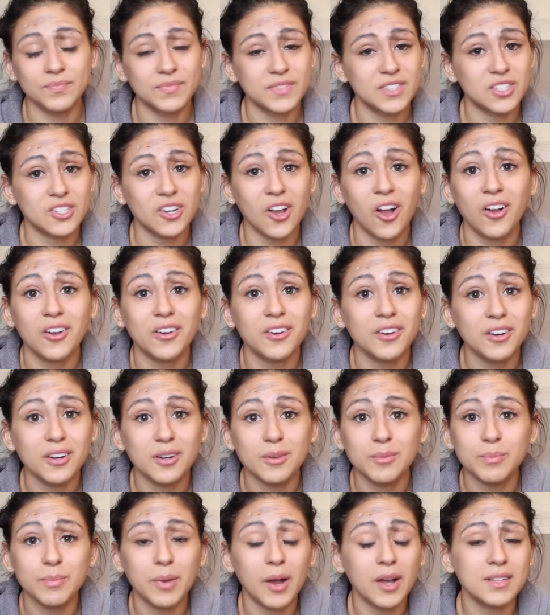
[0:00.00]

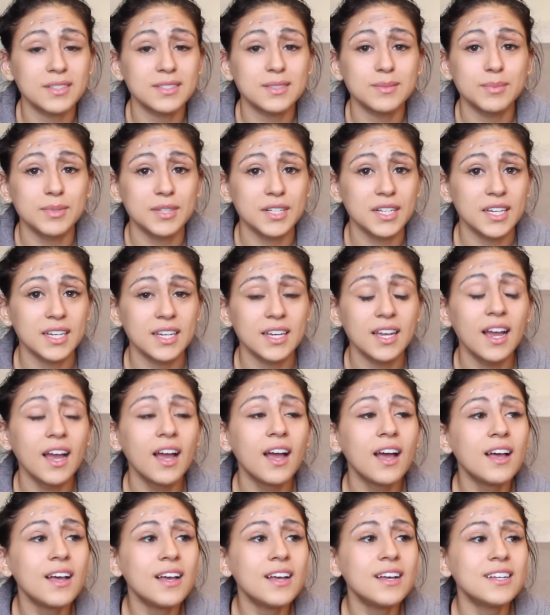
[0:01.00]
stalker possibly.
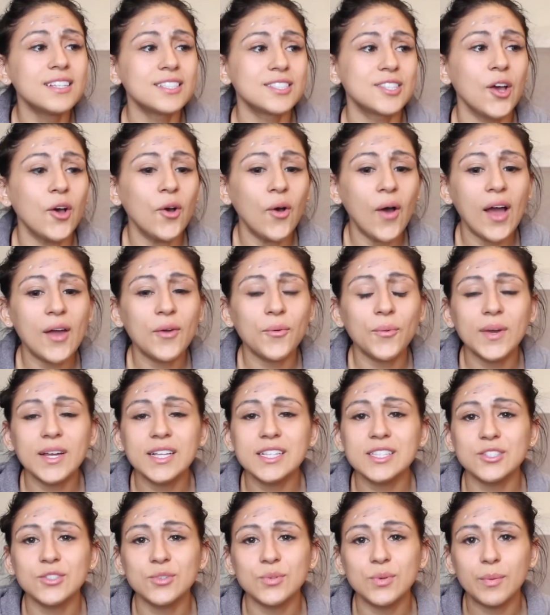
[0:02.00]
So I
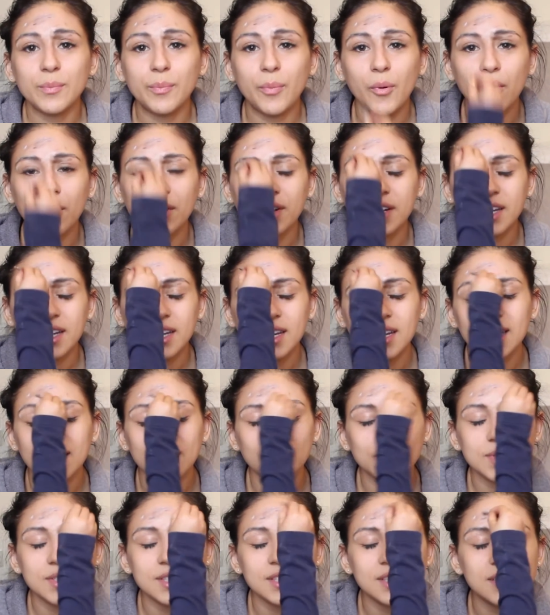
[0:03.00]
went to report it.
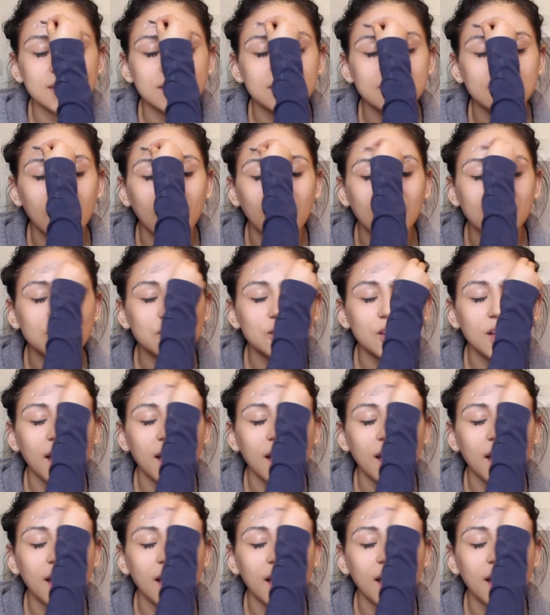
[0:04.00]
It was such